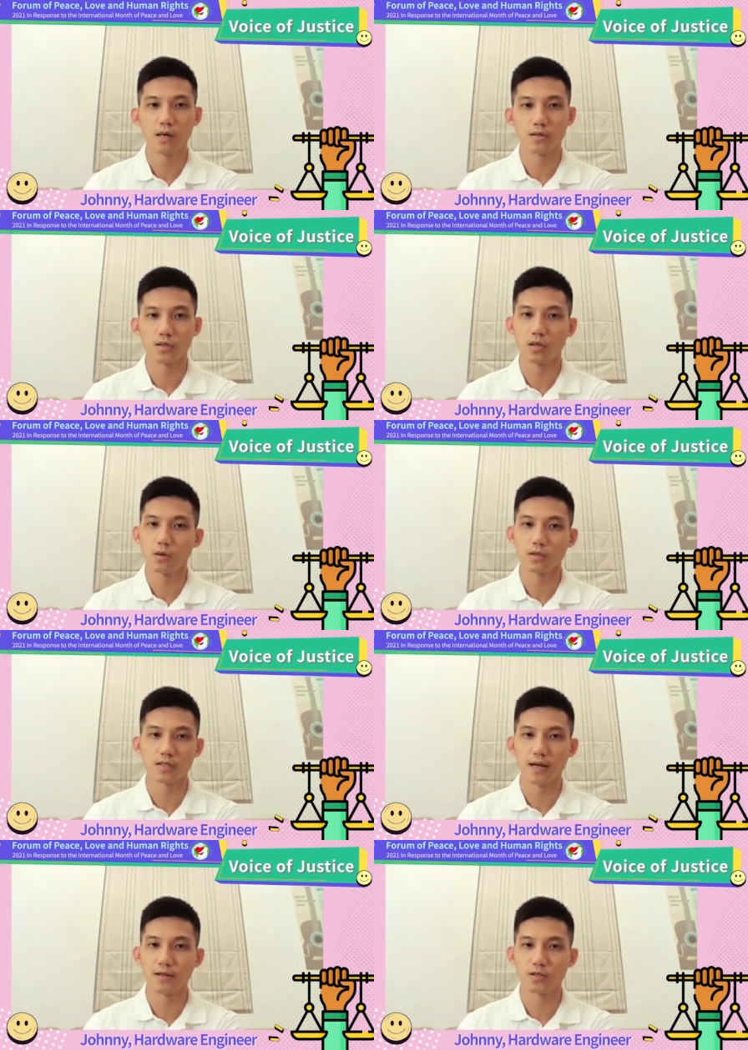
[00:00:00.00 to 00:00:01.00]
as long
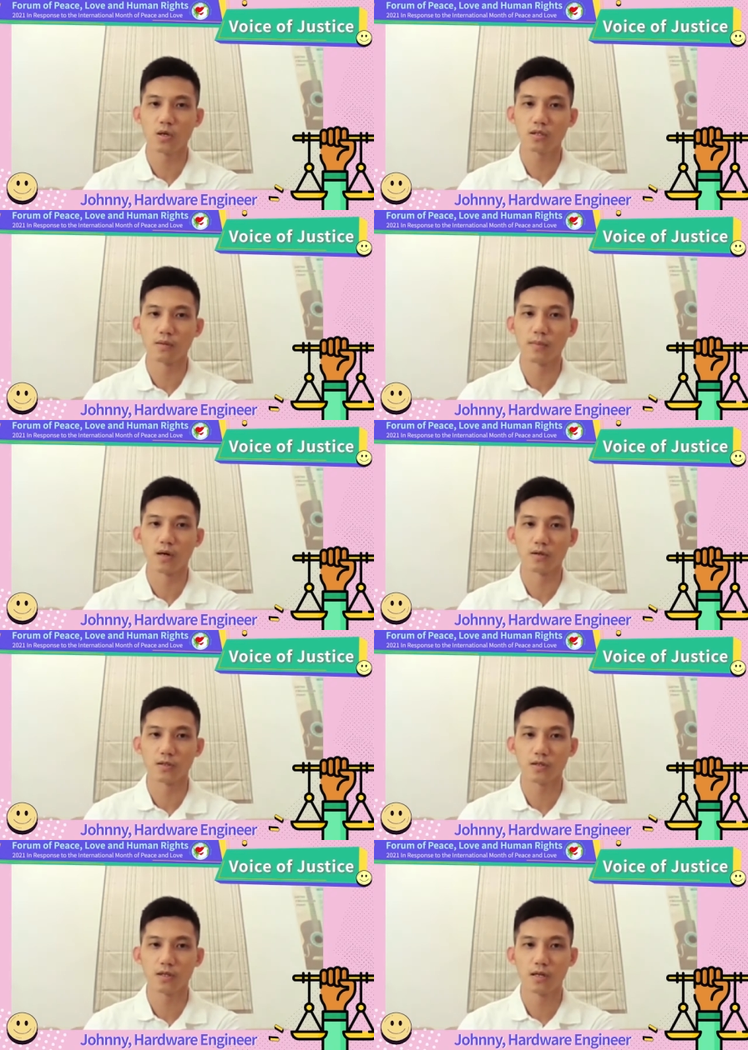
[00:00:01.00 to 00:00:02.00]
as I thought about
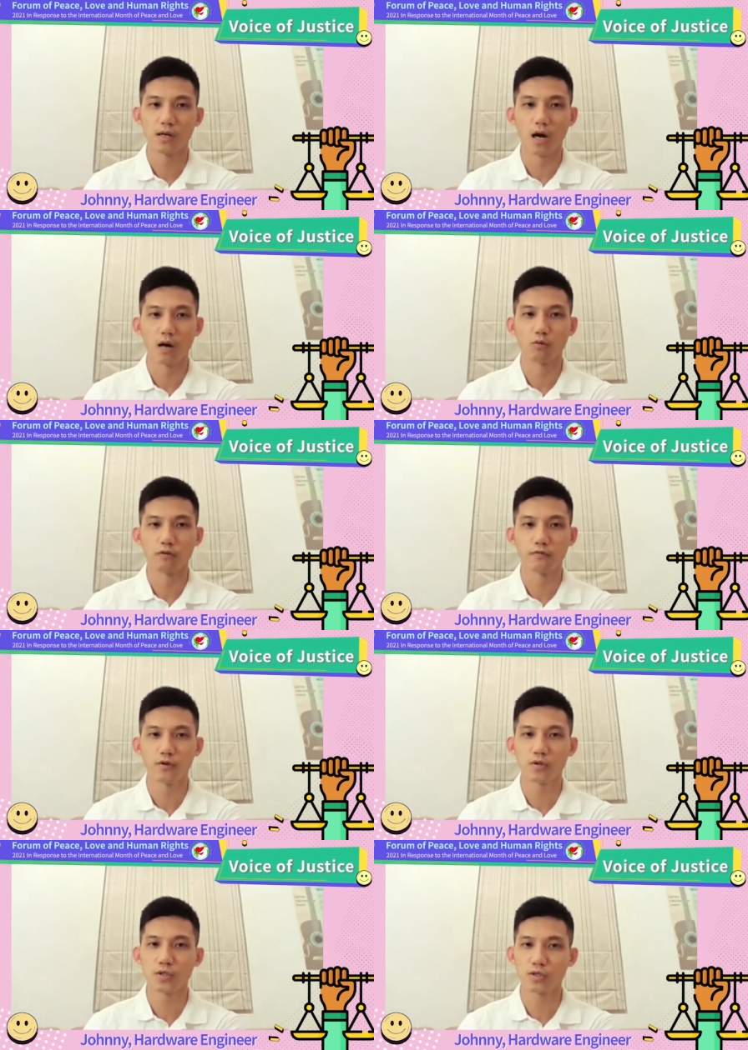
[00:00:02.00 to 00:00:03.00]
it, I would
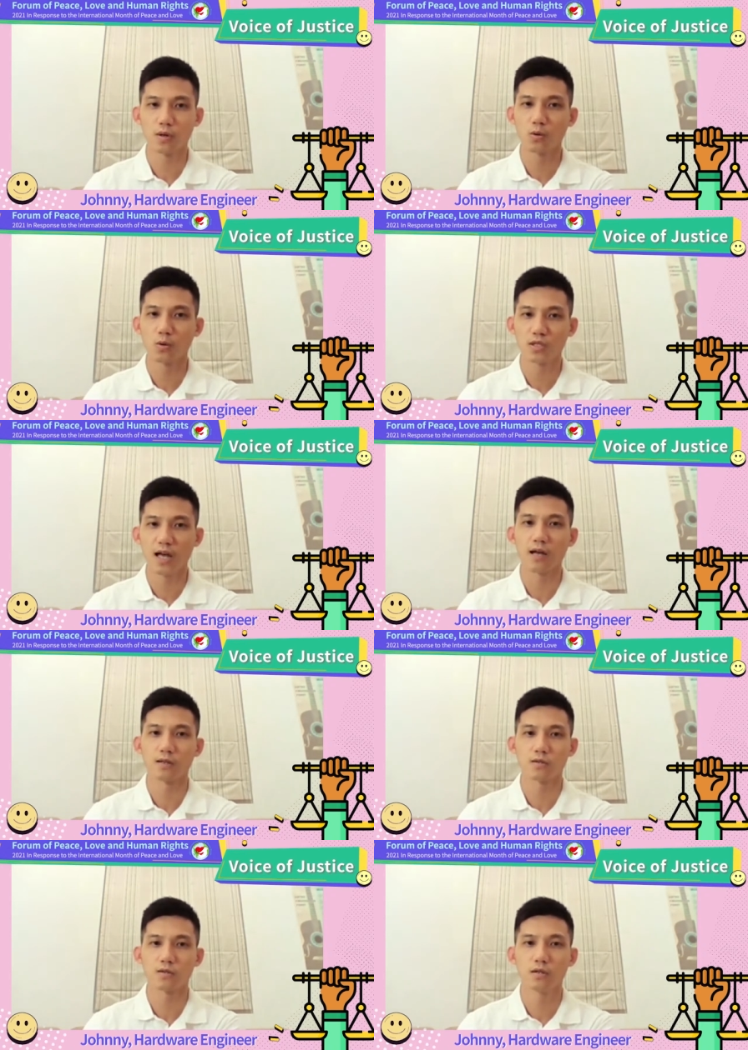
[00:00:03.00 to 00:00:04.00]
feel so
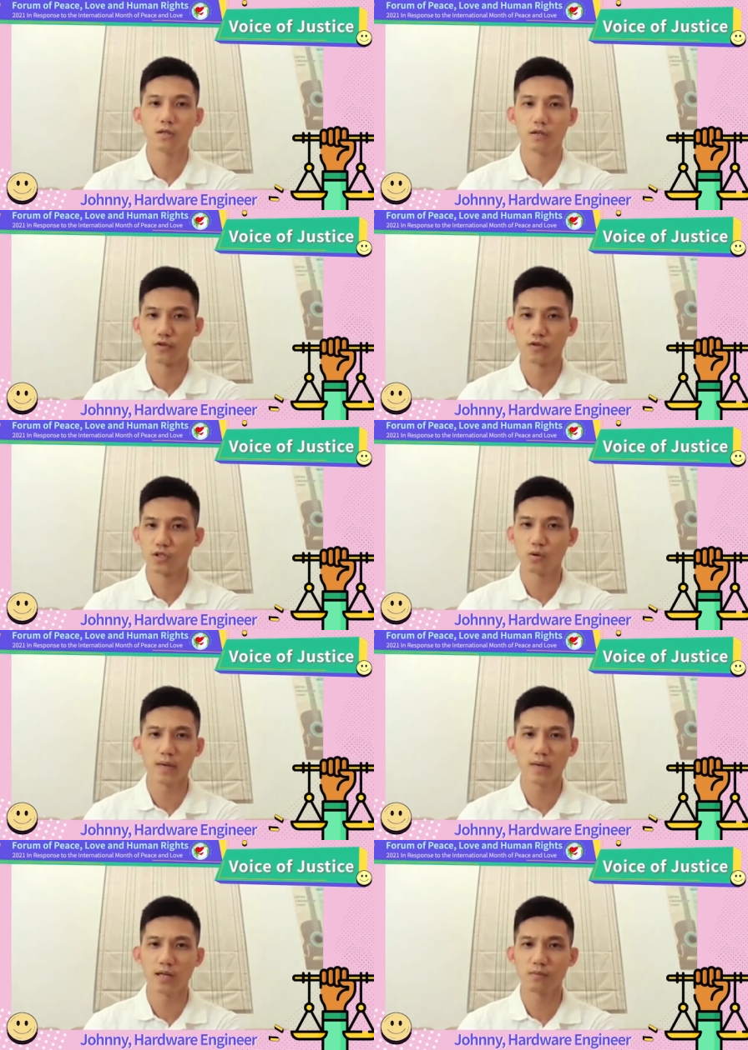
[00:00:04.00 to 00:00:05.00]
sad if so
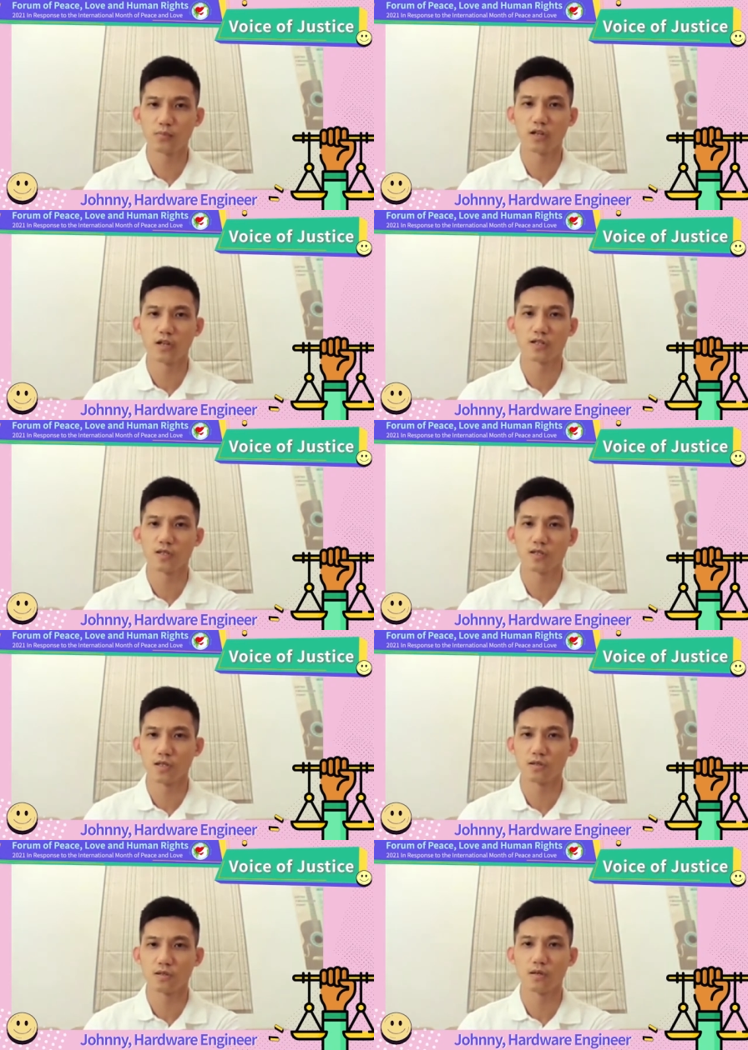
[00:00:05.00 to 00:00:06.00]
many brothers and
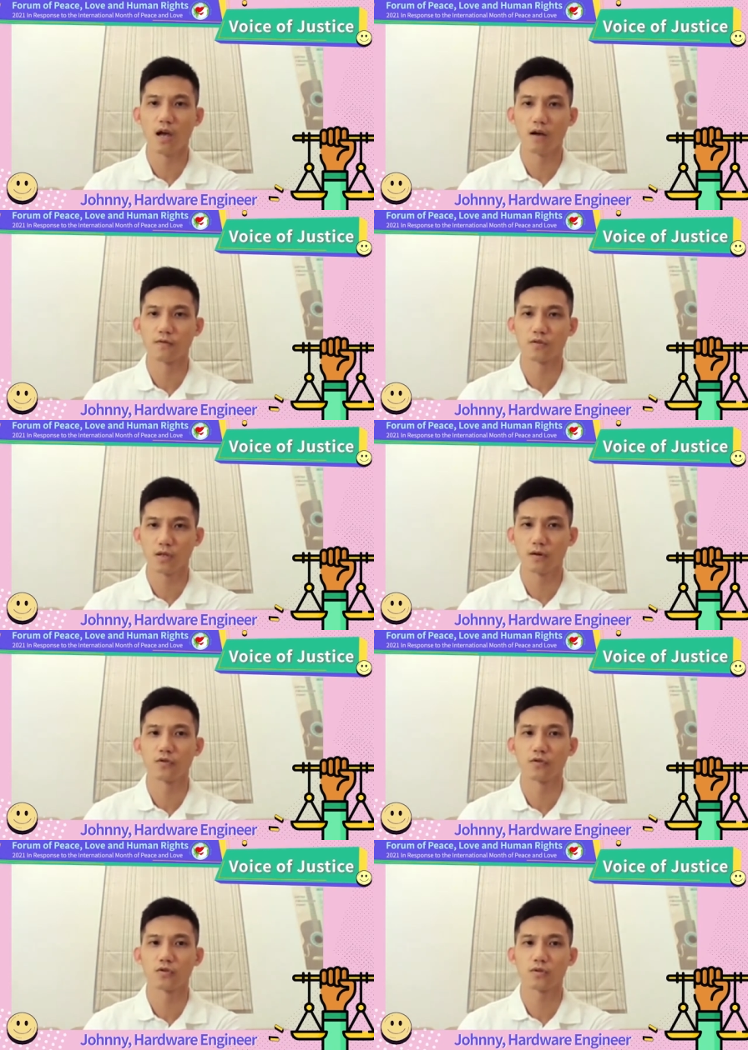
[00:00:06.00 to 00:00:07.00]
sisters have
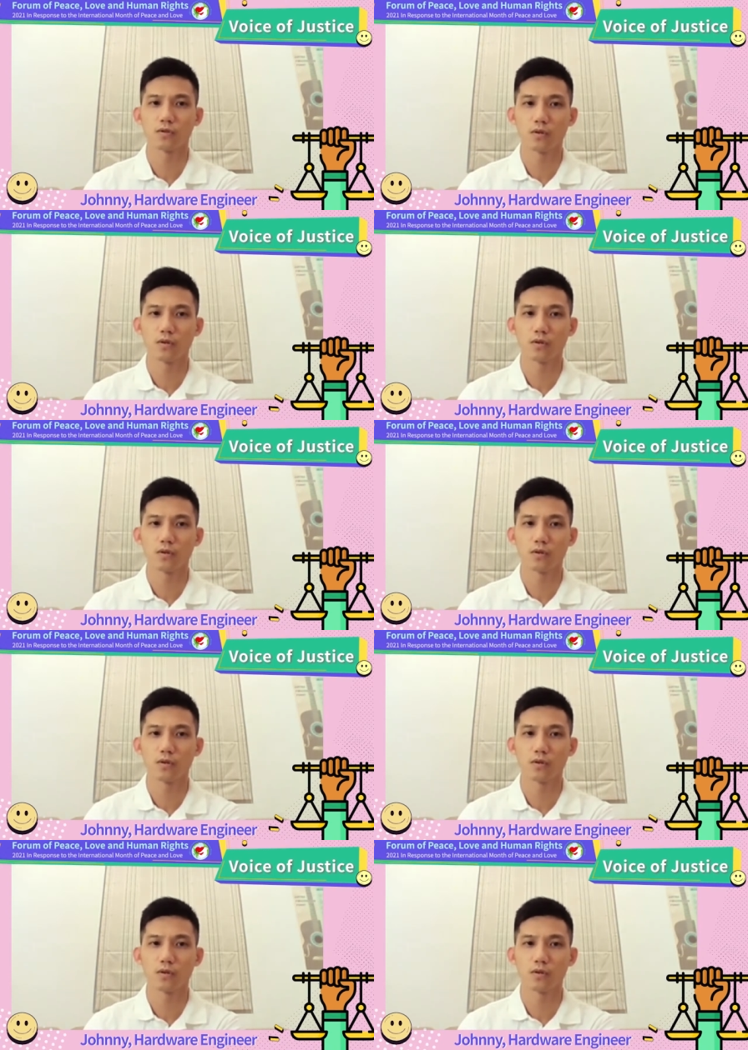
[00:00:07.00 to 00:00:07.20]
suffered.